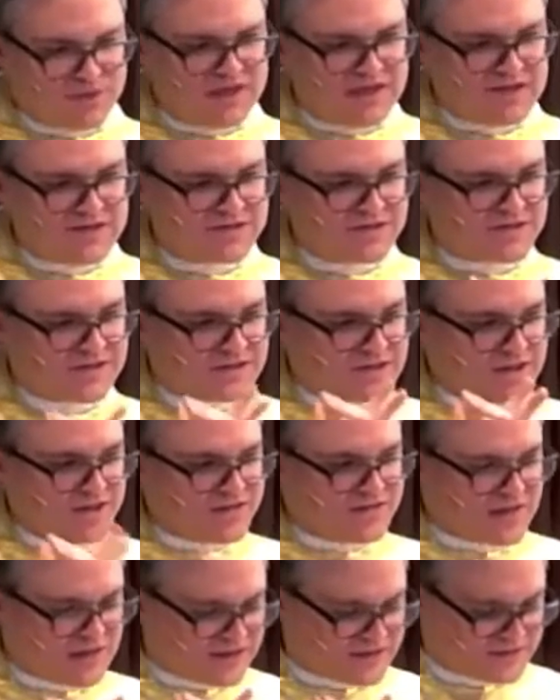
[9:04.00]
peace in the
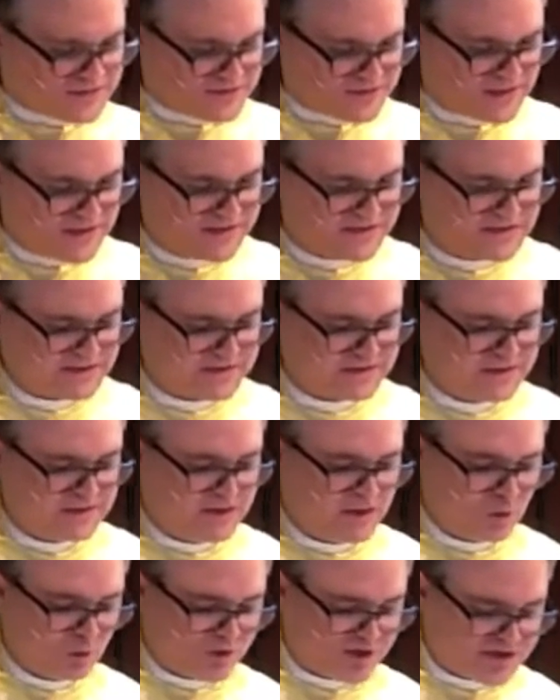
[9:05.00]
thick sense
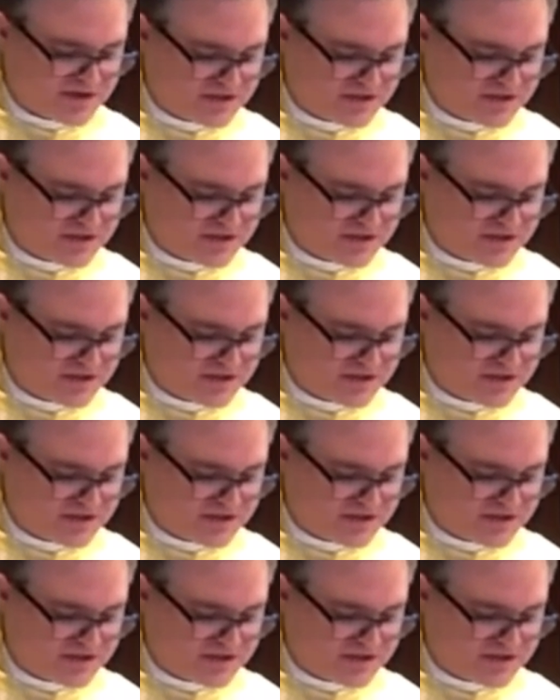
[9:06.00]
when